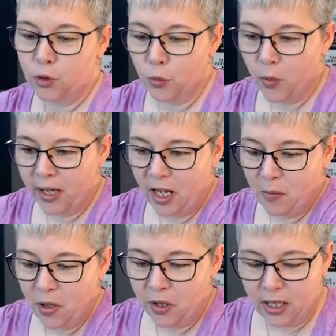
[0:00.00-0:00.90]
20
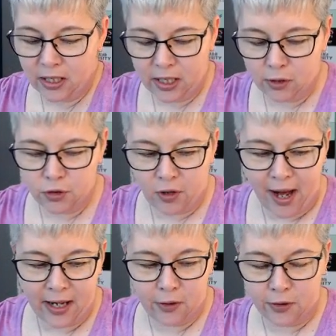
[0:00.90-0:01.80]
million little
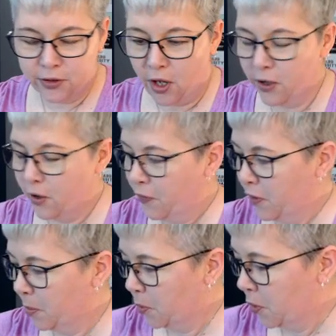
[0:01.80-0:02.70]
triangles all over
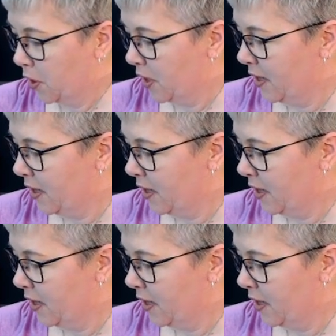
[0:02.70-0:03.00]
the board.